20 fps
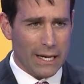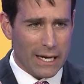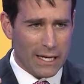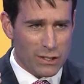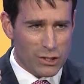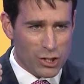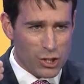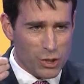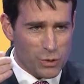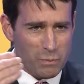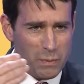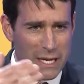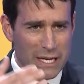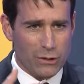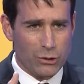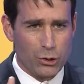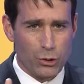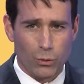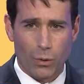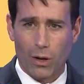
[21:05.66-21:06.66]
and
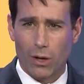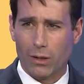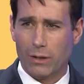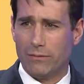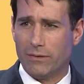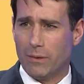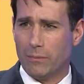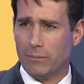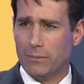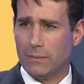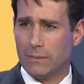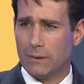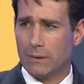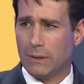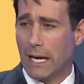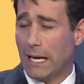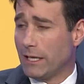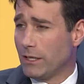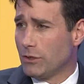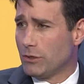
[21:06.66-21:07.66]
speak to all of them?
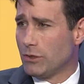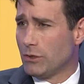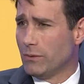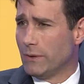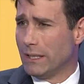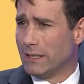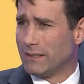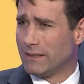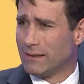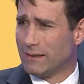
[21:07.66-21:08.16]
How do you do it?